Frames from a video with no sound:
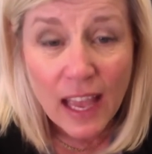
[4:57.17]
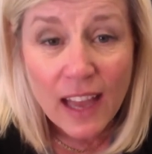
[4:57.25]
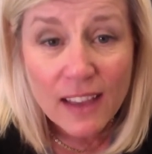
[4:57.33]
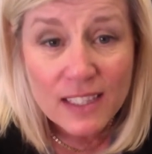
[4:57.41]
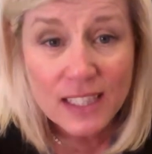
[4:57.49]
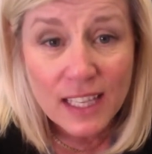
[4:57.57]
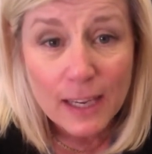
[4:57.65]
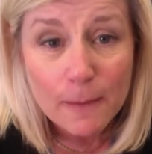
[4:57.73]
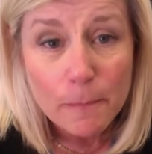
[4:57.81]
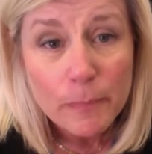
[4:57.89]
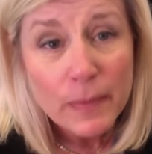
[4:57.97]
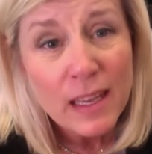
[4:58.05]
So
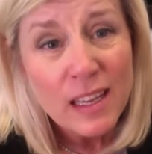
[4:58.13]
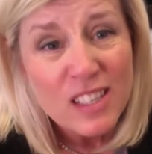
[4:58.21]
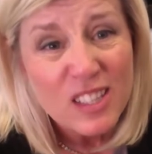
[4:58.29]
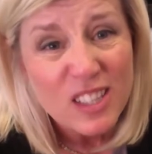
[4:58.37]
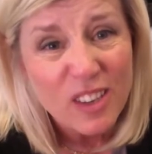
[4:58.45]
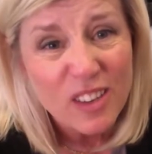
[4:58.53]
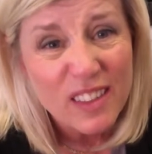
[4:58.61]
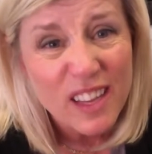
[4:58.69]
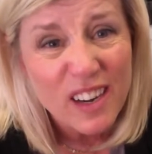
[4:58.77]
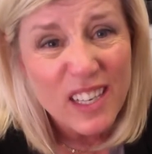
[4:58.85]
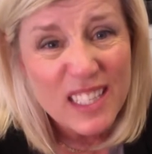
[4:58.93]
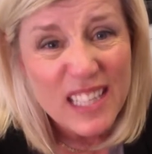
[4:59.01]
there is acid
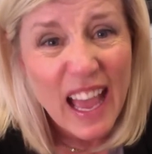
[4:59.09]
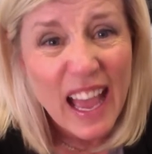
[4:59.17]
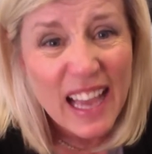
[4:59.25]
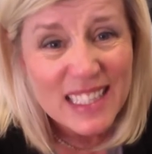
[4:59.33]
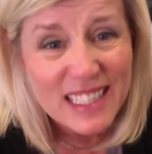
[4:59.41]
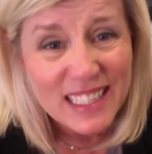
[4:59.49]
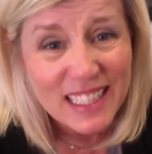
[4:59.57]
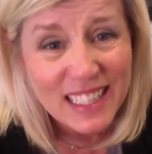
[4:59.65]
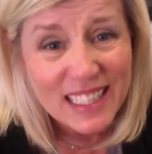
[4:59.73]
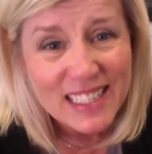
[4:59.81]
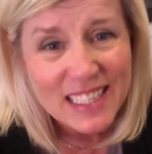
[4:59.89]
inside of soda.